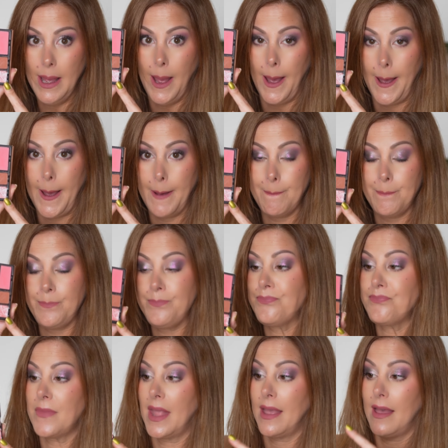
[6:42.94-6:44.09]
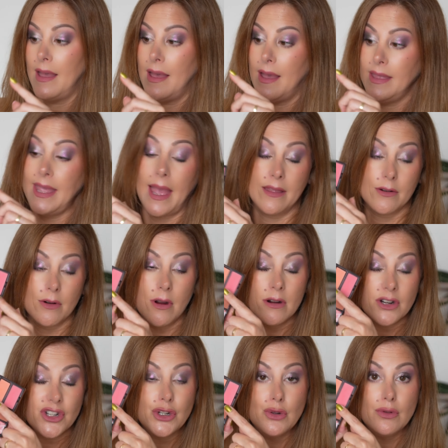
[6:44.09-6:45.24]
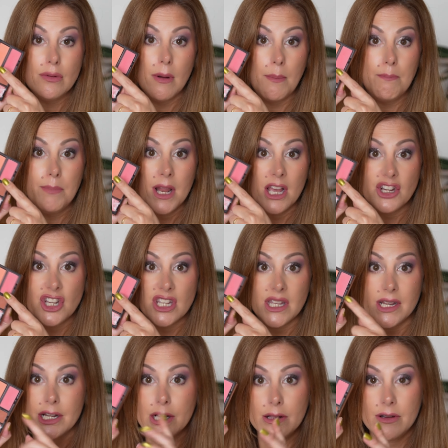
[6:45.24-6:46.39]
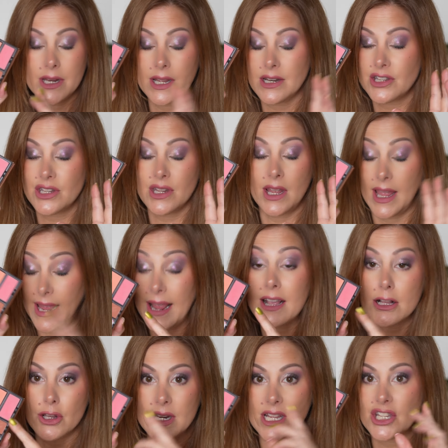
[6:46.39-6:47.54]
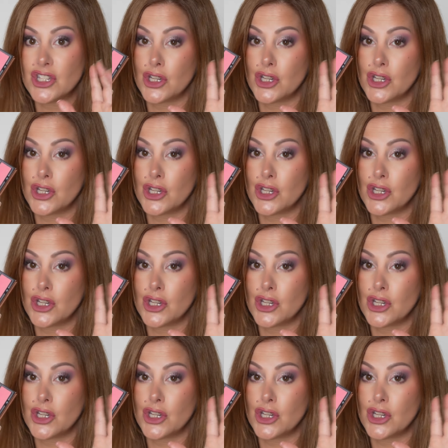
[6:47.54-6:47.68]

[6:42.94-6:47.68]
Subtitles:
Yeah, there are 2 blushes included,